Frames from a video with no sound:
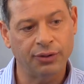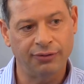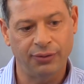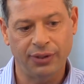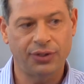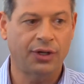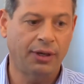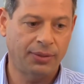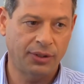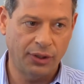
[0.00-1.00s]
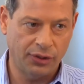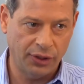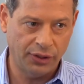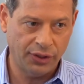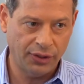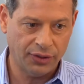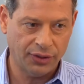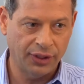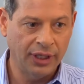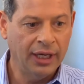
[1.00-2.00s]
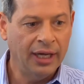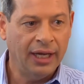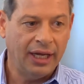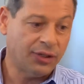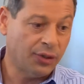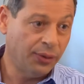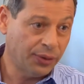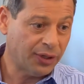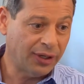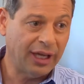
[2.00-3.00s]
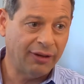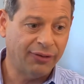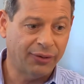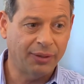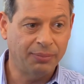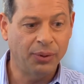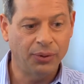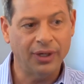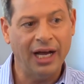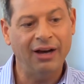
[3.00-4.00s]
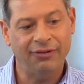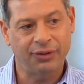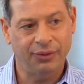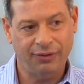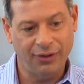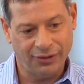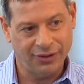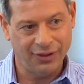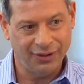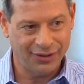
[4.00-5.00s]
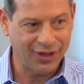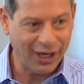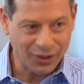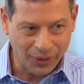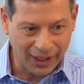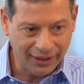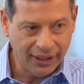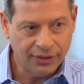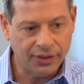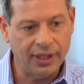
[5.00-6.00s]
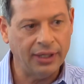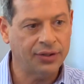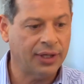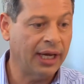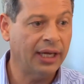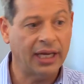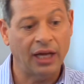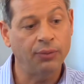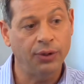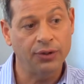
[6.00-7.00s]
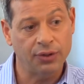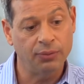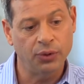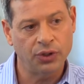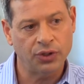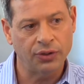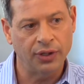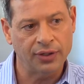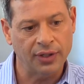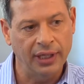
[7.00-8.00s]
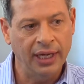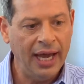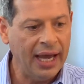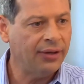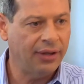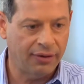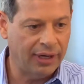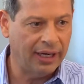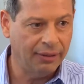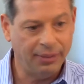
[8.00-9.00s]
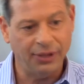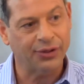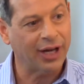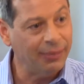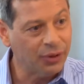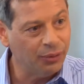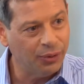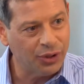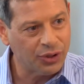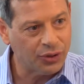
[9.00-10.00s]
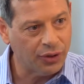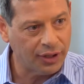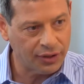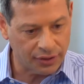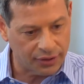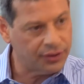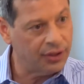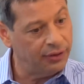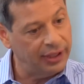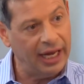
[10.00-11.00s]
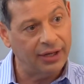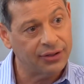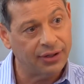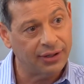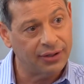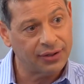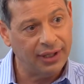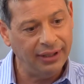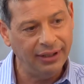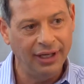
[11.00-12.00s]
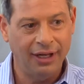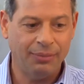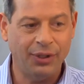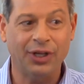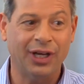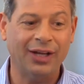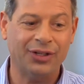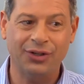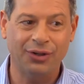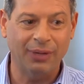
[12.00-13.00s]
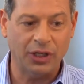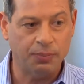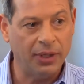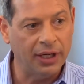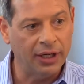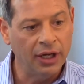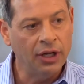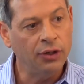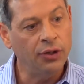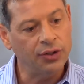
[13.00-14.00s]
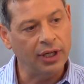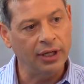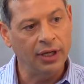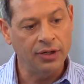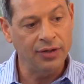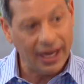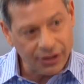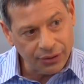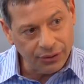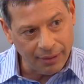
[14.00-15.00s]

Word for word: to avoid soaps and detergents it's also therefore important after we've got to stage one to then say, can we use a moisturiser? And there are petrochemical moisturisers that sit on the outside of the skin, but you can actually do much better using natural